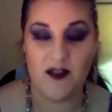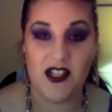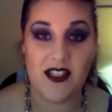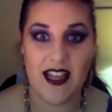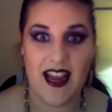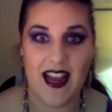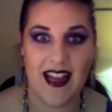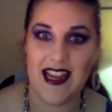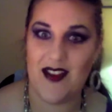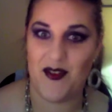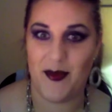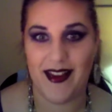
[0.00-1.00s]
just to kind of
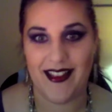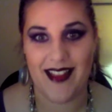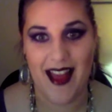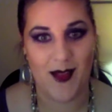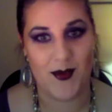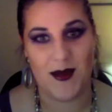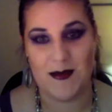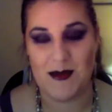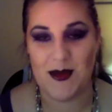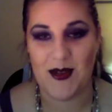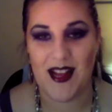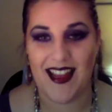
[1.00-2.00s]
get everybody in the Halloween
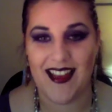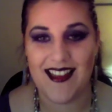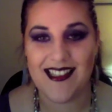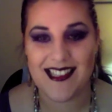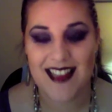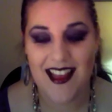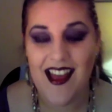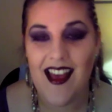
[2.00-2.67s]
mood, I guess.